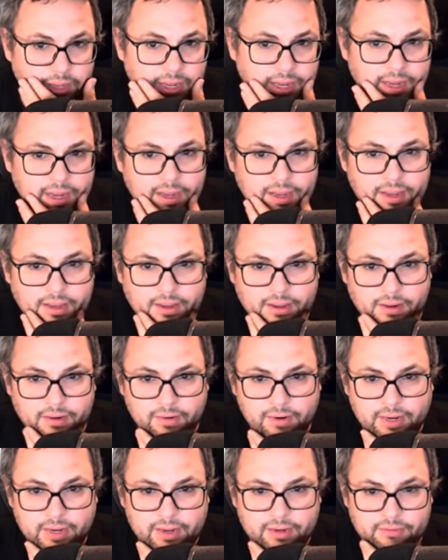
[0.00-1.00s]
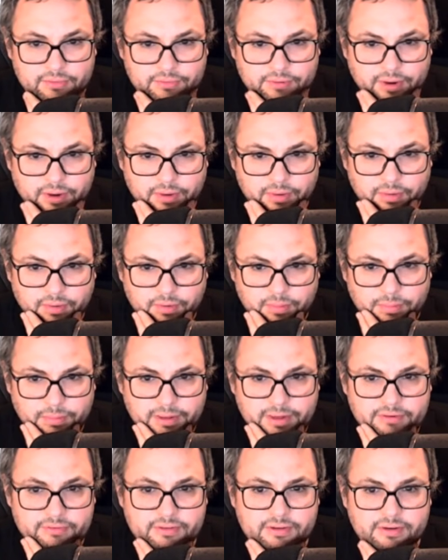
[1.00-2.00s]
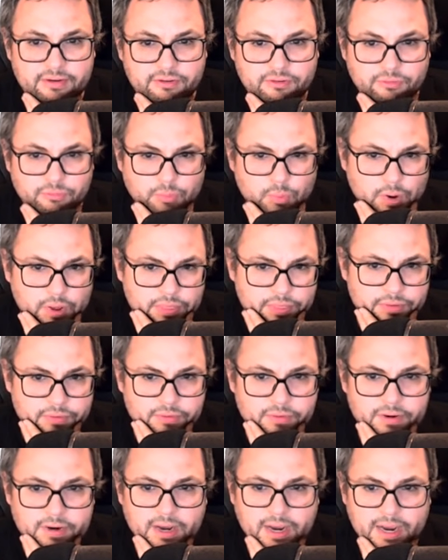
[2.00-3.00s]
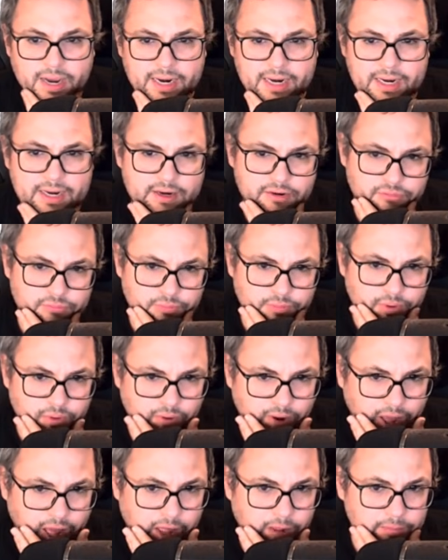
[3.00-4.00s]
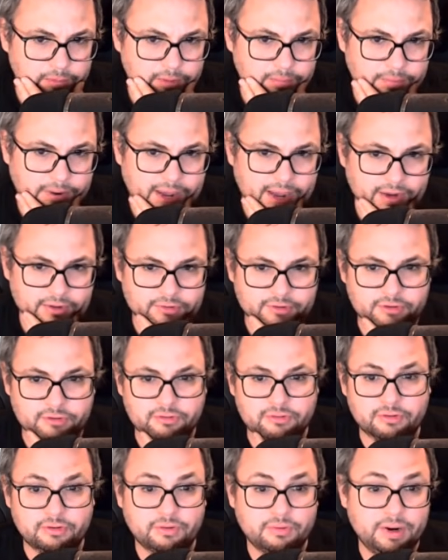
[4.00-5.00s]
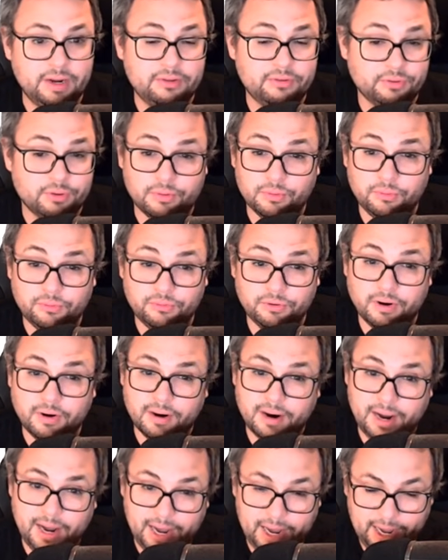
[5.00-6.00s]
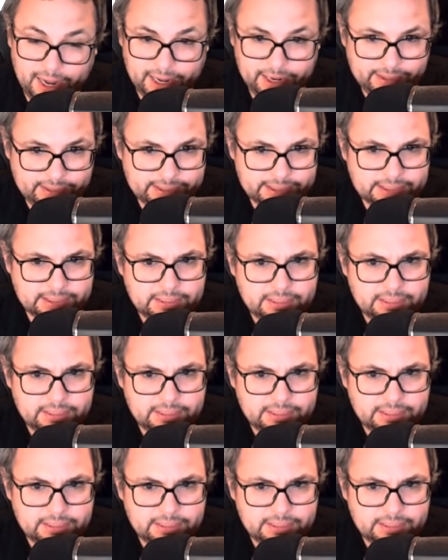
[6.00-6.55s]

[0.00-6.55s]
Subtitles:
Okay, so place the digits 1 through 9 in each row, column, and box. Digits in gray circles are odd.